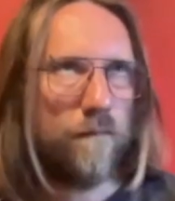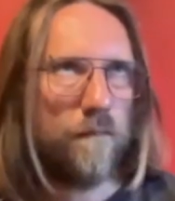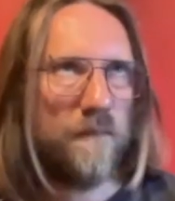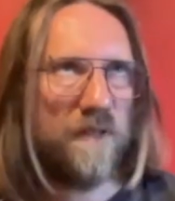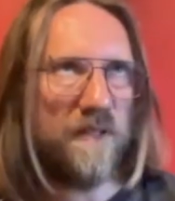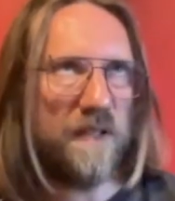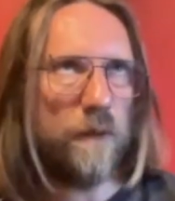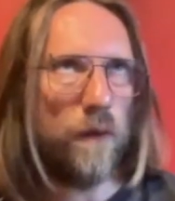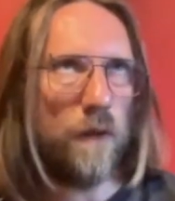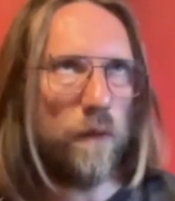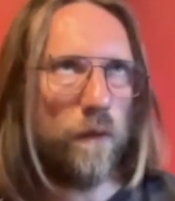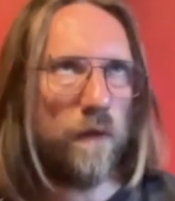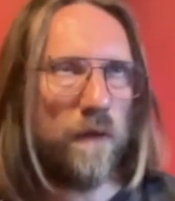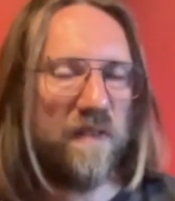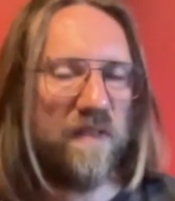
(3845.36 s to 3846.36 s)
see
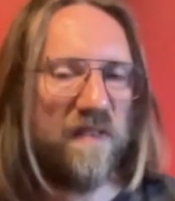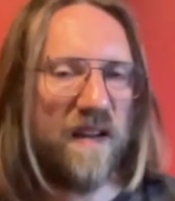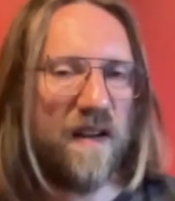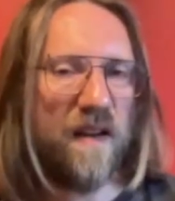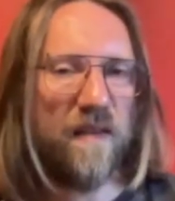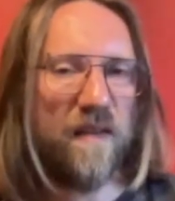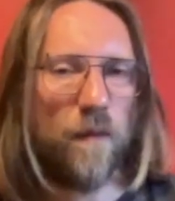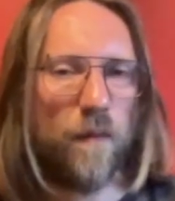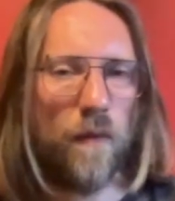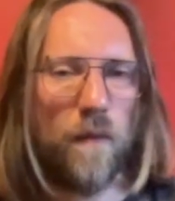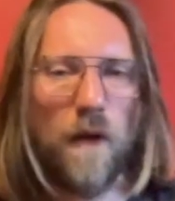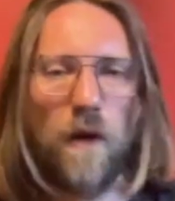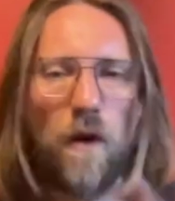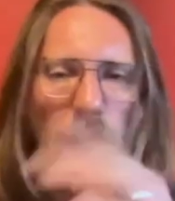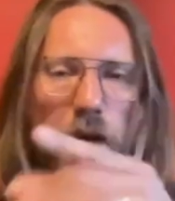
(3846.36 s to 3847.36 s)
what's said at some point,
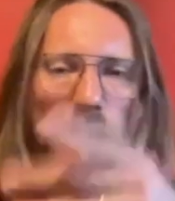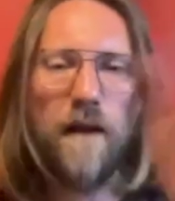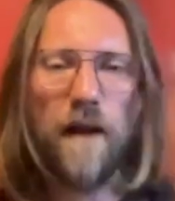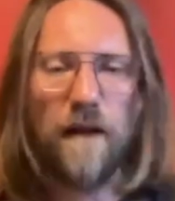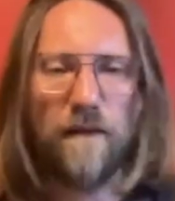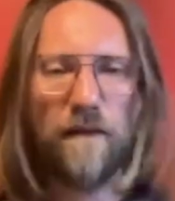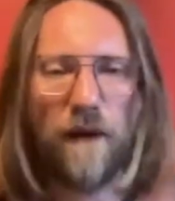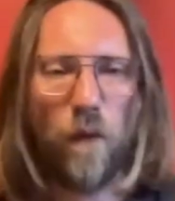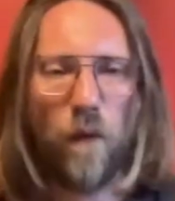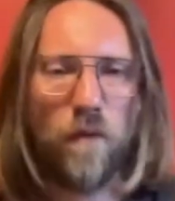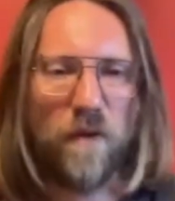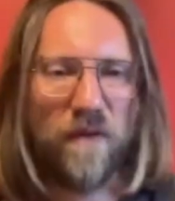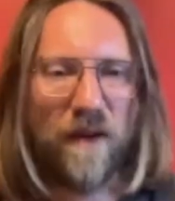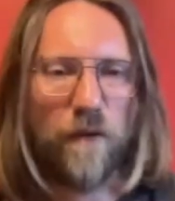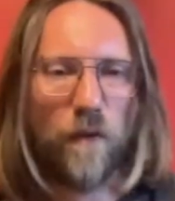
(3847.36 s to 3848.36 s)
like, okay, that would be
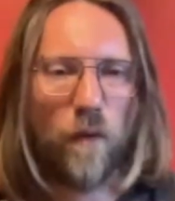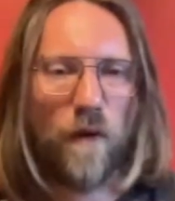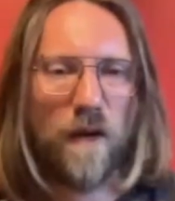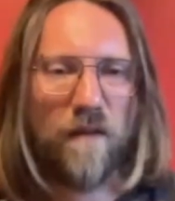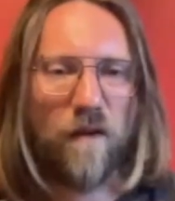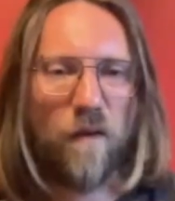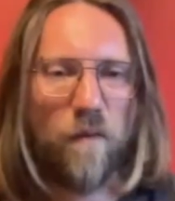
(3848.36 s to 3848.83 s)
the title or whatever.